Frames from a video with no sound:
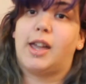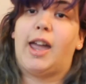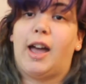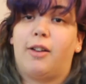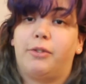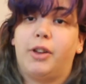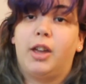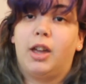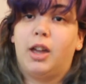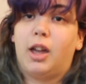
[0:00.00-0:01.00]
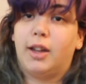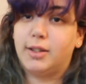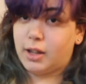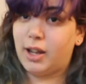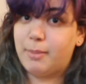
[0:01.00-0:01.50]
I have a
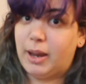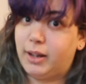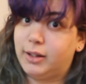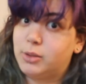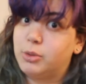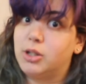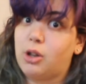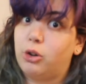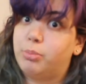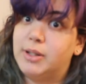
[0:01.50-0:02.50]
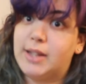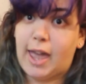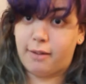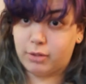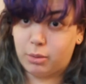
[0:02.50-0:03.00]
designer mailing list which is open to
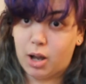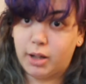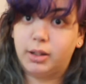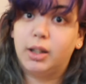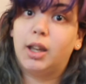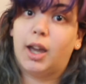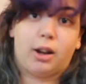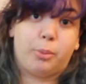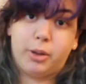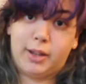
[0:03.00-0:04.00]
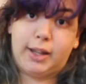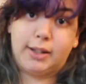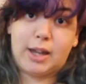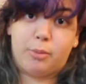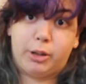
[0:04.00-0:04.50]
everyone, and I'll put the link
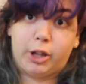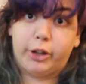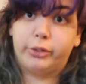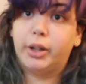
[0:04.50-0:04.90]
down below.